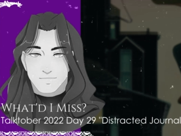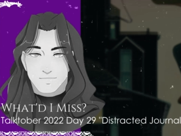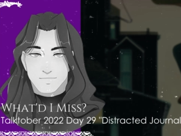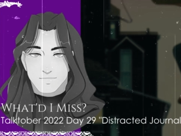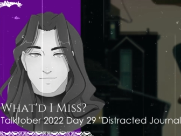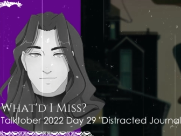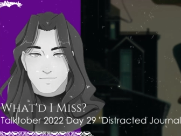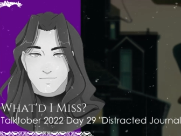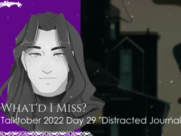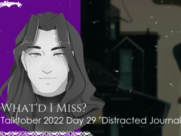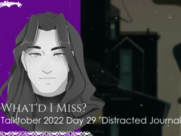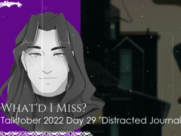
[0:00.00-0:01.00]
anything
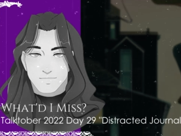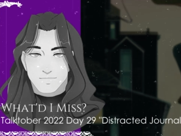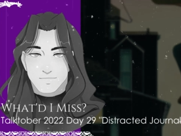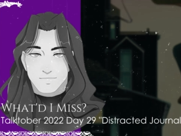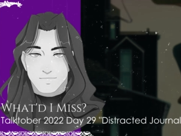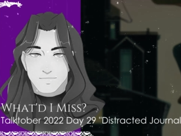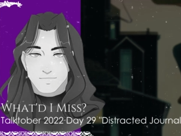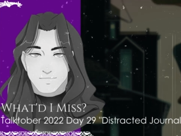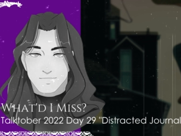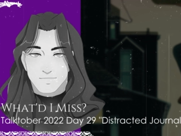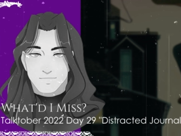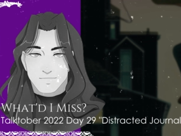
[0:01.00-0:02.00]
to achieve your